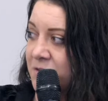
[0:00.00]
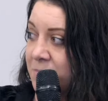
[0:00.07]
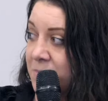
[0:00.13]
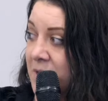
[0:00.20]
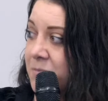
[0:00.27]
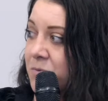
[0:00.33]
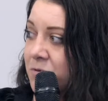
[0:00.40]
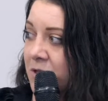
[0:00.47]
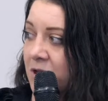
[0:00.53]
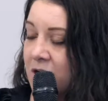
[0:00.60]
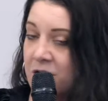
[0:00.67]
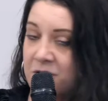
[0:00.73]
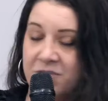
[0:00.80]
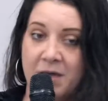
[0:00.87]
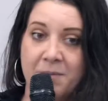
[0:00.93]
the people that
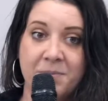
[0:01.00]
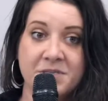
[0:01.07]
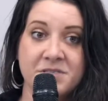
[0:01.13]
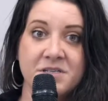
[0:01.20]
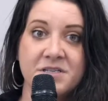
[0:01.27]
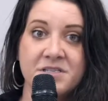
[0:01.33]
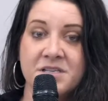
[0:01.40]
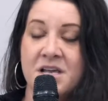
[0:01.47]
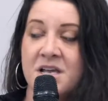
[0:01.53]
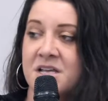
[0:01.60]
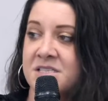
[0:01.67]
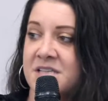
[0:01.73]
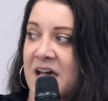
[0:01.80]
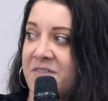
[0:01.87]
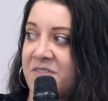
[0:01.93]
own that business,
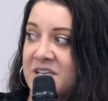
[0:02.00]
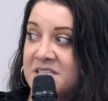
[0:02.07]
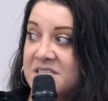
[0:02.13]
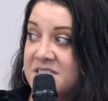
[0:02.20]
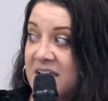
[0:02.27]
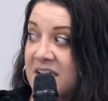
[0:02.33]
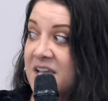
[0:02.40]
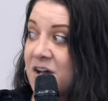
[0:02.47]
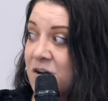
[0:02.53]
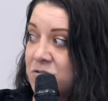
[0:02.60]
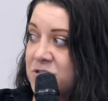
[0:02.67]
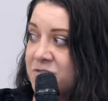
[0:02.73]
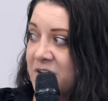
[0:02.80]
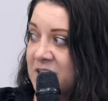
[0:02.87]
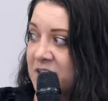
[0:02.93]
to having
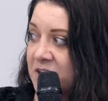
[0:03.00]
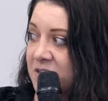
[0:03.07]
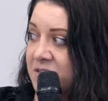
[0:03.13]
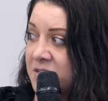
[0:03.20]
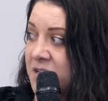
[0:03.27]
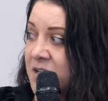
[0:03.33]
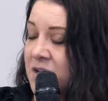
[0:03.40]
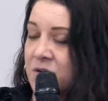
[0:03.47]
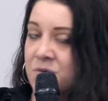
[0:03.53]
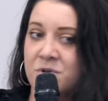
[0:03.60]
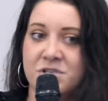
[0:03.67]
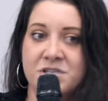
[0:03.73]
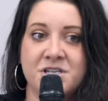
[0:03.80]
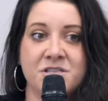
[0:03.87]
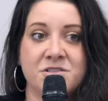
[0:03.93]
stakeholder values,
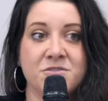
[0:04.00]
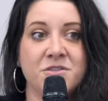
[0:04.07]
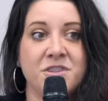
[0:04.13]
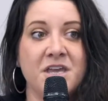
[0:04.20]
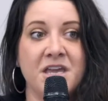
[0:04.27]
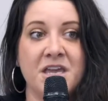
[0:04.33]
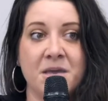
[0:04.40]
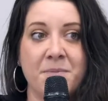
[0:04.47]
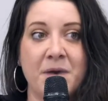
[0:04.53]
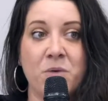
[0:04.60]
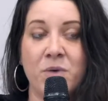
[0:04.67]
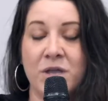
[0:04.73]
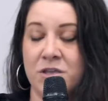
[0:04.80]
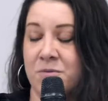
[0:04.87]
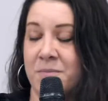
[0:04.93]
which is thinking
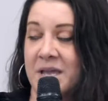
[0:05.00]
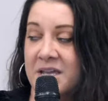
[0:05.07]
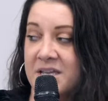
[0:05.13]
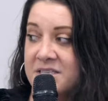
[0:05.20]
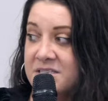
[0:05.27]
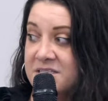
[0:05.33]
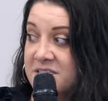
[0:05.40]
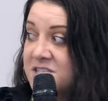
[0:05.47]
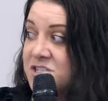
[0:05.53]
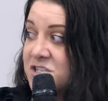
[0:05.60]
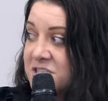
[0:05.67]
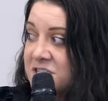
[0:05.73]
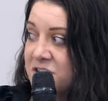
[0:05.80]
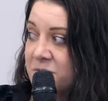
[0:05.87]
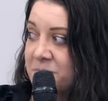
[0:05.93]
about when you're making
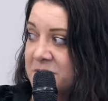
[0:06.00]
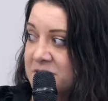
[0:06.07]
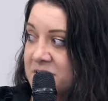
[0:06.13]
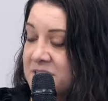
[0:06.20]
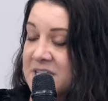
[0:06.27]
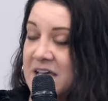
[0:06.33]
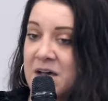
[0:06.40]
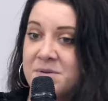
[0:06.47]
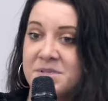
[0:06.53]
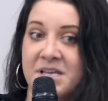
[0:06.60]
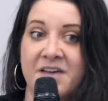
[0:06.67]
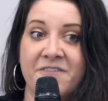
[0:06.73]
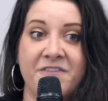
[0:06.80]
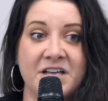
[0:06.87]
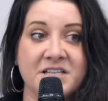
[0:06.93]
decisions in your business, how is
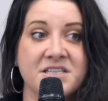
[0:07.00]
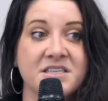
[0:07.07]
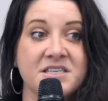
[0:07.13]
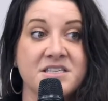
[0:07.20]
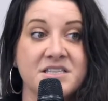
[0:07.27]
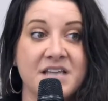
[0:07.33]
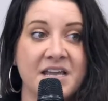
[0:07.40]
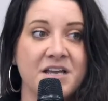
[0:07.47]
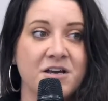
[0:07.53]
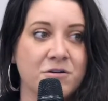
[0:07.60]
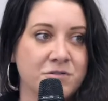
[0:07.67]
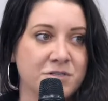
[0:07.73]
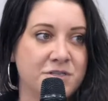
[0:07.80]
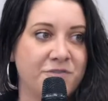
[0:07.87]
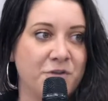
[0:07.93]
that affecting the
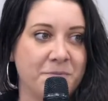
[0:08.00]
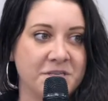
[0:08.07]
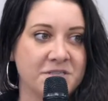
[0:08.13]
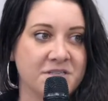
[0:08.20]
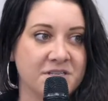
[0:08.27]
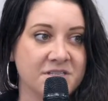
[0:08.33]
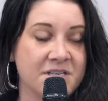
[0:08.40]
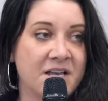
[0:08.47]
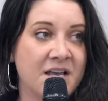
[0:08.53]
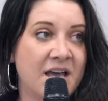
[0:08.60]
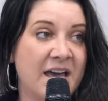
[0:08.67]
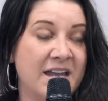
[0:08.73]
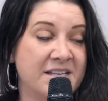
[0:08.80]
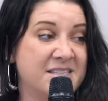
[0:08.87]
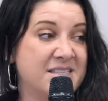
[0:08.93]
stakeholders of your business?
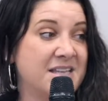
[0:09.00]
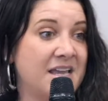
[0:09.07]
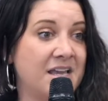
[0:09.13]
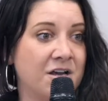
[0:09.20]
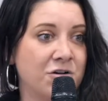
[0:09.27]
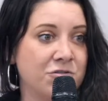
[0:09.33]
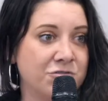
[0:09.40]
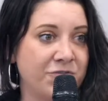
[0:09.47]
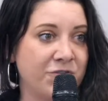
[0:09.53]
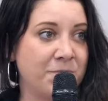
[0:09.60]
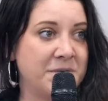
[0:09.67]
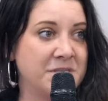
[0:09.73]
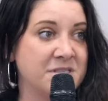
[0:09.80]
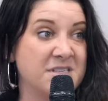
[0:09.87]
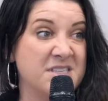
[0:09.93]
And a stakeholder of your
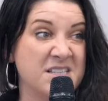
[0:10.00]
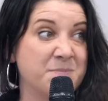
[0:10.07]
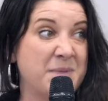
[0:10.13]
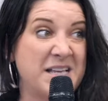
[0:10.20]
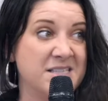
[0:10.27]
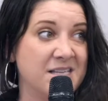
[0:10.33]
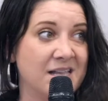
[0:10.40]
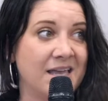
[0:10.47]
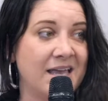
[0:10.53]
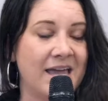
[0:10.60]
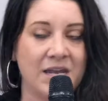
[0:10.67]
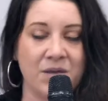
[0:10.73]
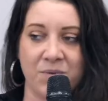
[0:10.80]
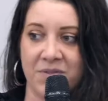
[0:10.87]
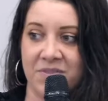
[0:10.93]
business is basically
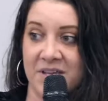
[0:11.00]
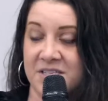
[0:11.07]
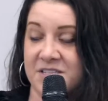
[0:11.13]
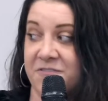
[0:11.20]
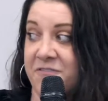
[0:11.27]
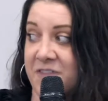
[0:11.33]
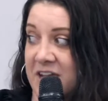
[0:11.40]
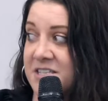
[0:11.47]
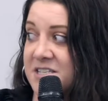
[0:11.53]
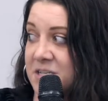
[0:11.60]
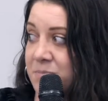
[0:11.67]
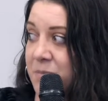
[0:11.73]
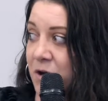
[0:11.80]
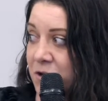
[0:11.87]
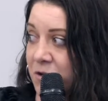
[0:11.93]
anyone that is affected
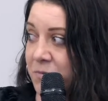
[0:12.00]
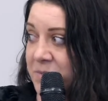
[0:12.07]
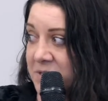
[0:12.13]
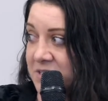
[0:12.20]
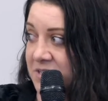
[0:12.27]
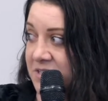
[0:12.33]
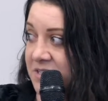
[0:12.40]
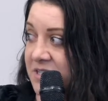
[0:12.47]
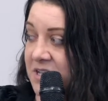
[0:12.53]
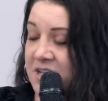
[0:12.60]
by your business.